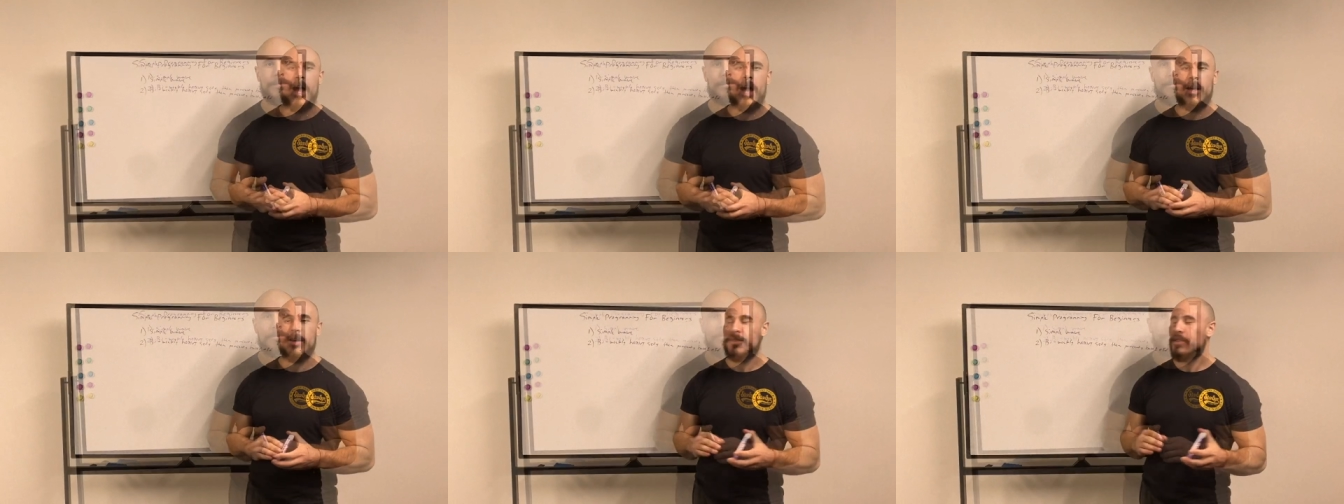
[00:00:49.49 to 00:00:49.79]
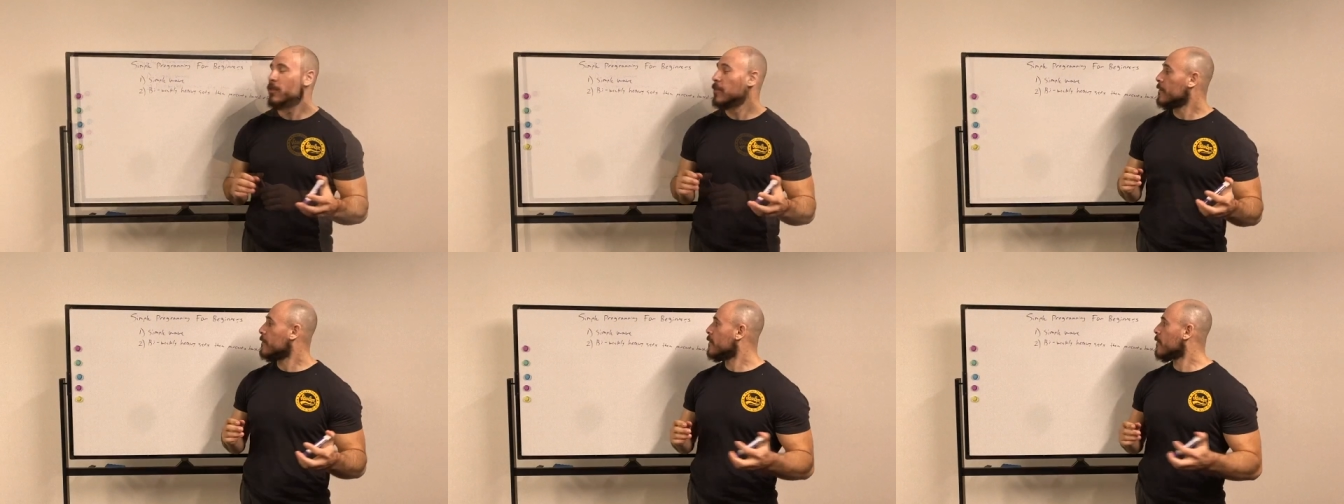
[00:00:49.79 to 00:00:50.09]

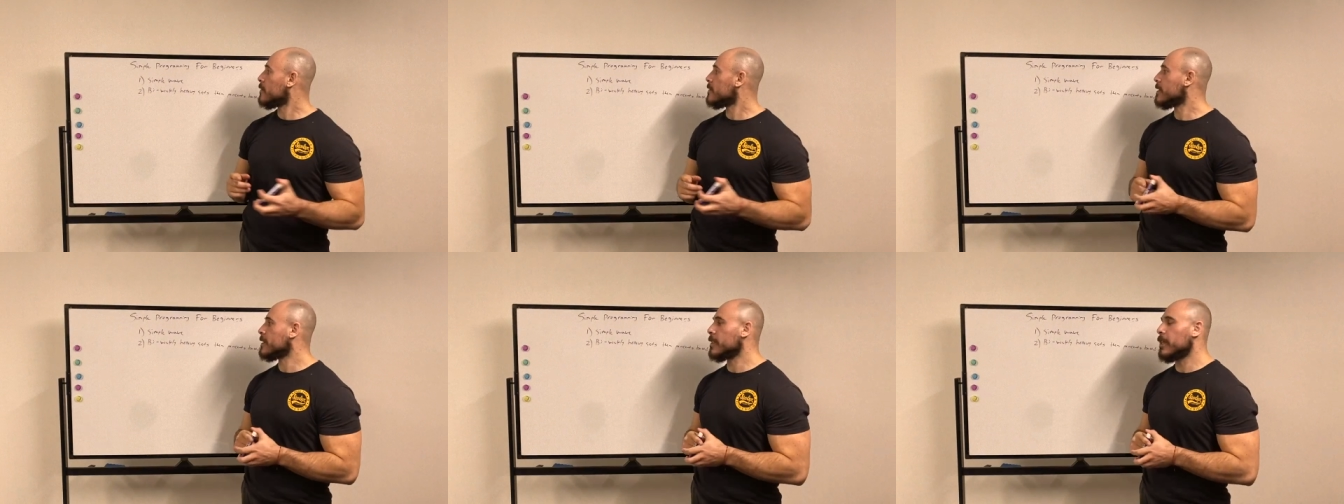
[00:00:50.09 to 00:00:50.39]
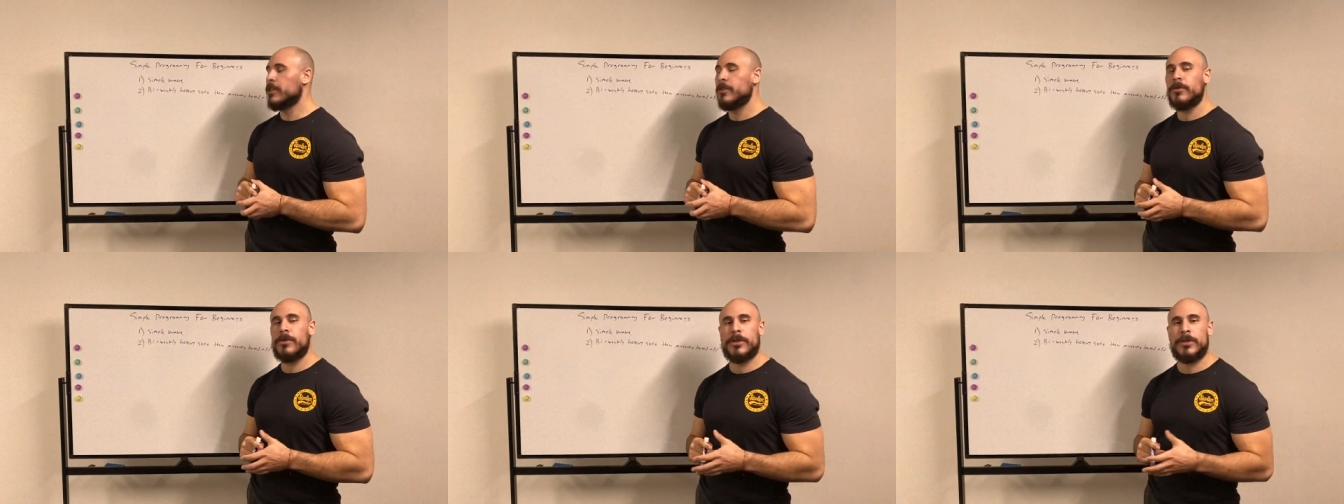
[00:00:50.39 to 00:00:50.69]
So the first thing
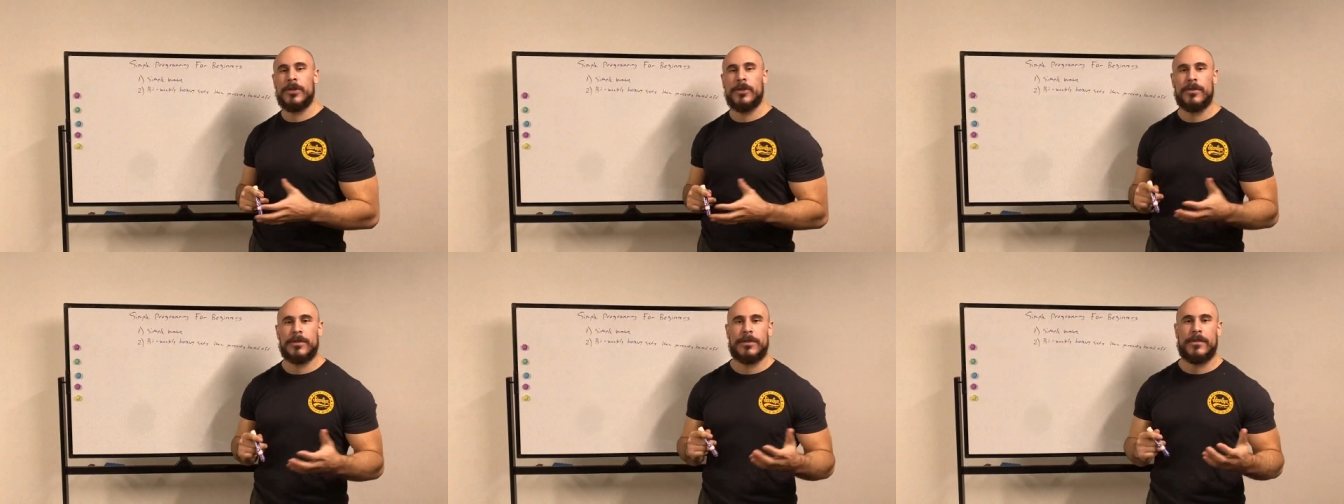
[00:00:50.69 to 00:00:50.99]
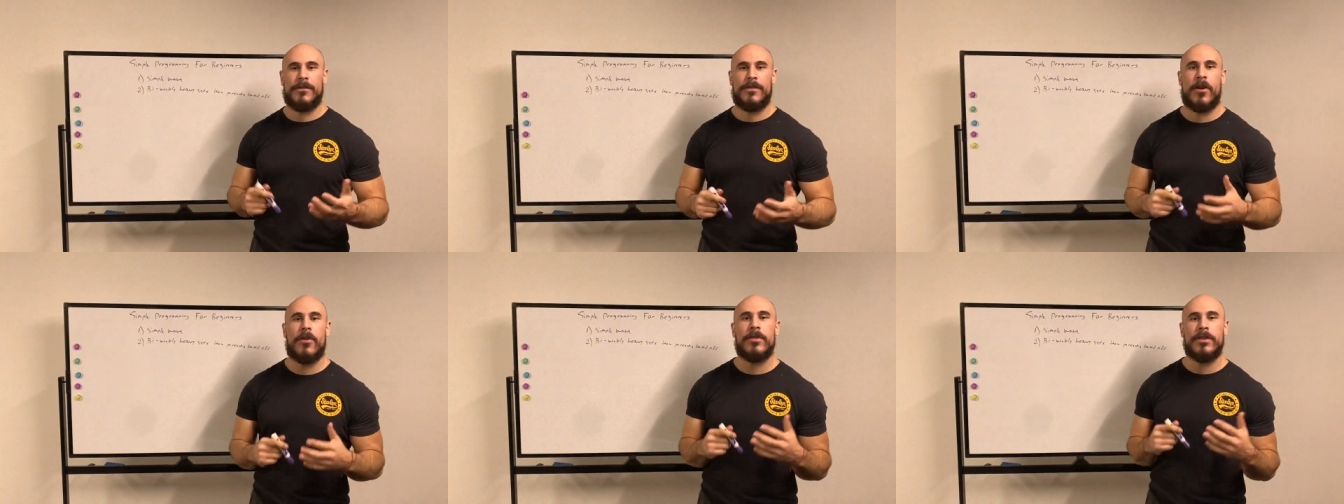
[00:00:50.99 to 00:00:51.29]
that you can do is a
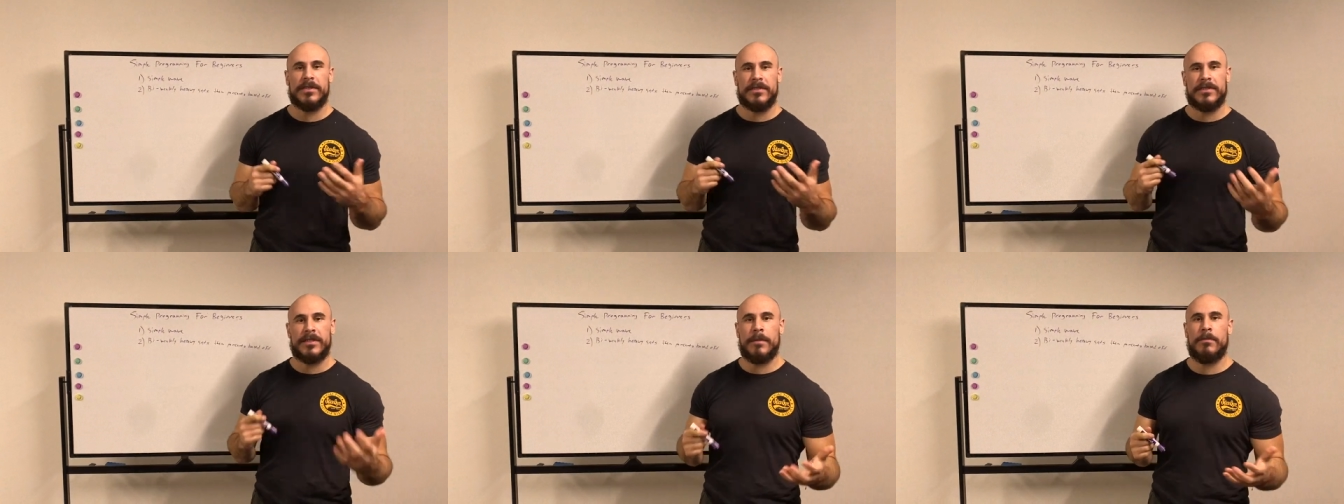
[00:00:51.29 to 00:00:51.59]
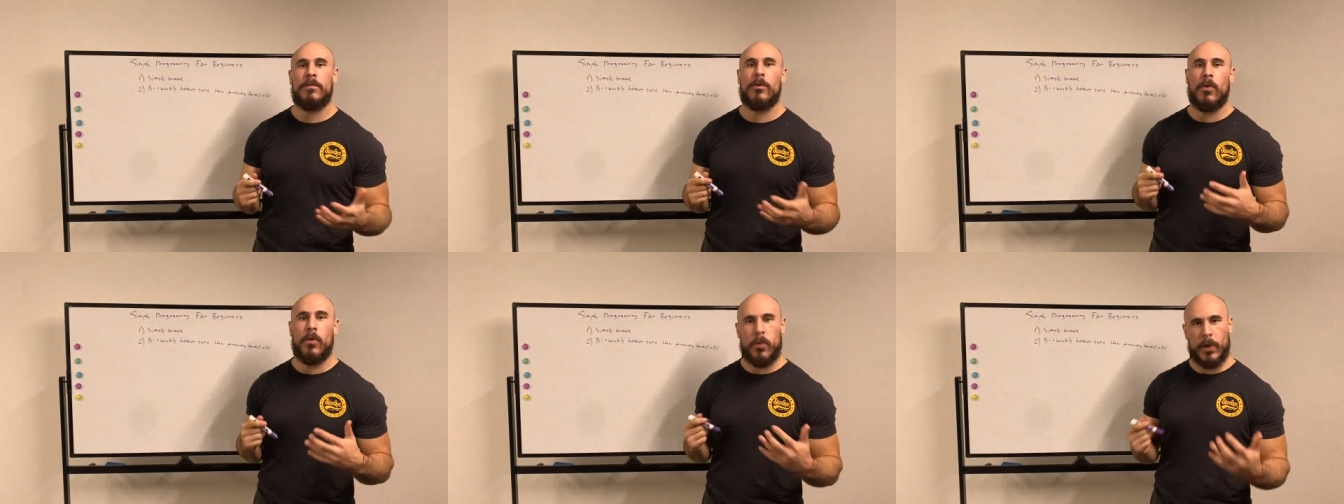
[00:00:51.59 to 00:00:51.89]
very
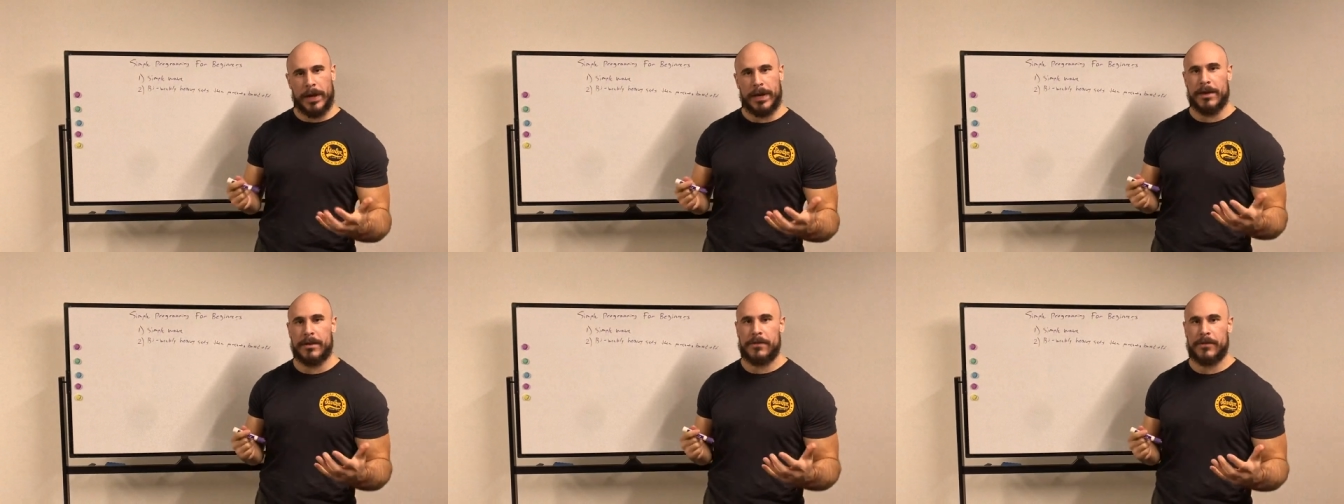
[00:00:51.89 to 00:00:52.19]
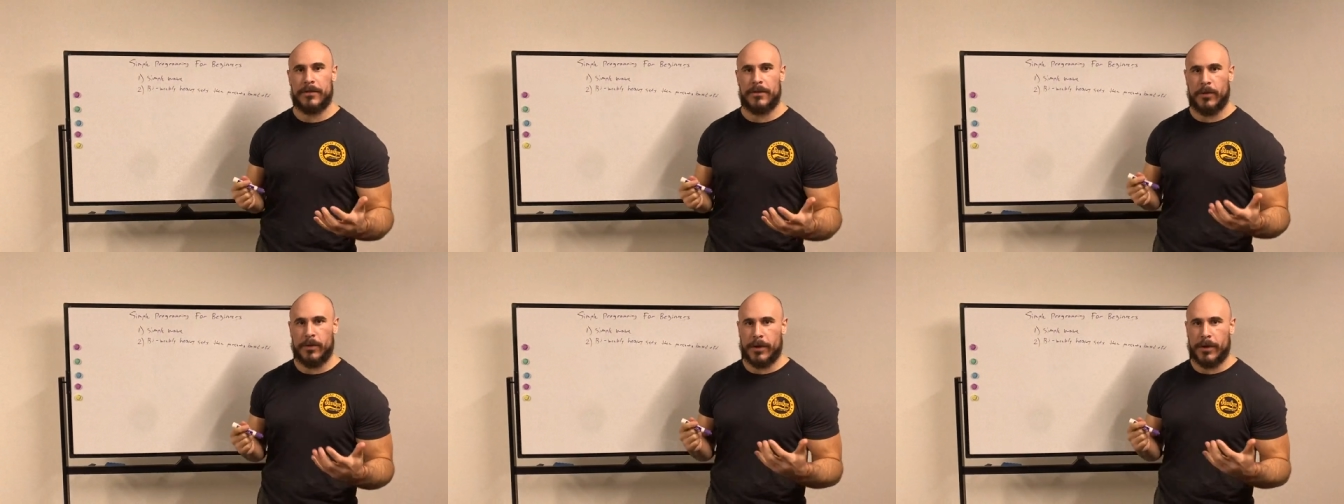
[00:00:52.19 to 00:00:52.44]
simple wave,